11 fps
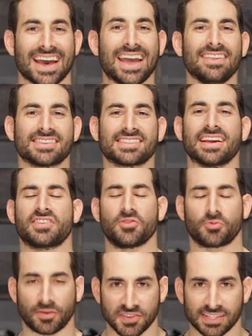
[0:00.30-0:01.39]
Hey, this is Anthony
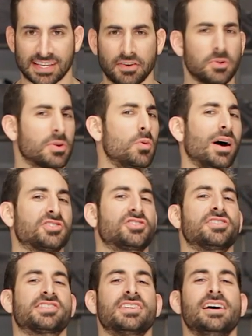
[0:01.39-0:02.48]
from RevZilla TV. We can watch,
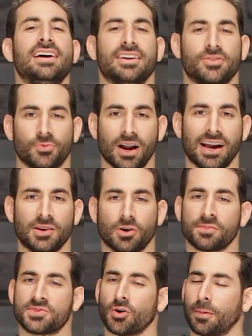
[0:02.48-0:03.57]
decide, and ride.
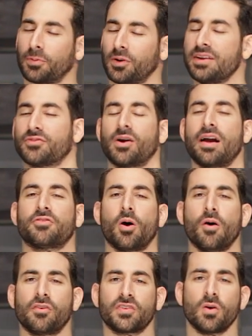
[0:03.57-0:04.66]
Welcome to our brief graphical
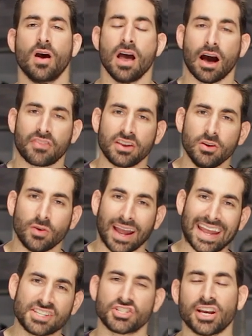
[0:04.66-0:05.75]
overview of the new
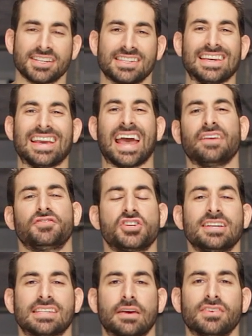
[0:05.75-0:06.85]
HJC
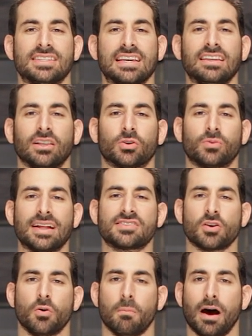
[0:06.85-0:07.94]
FG17
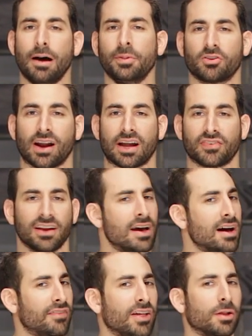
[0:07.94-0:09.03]
Lorenzo Mamba graphic,
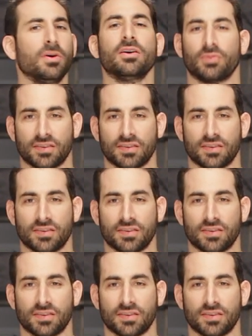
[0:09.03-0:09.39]
available at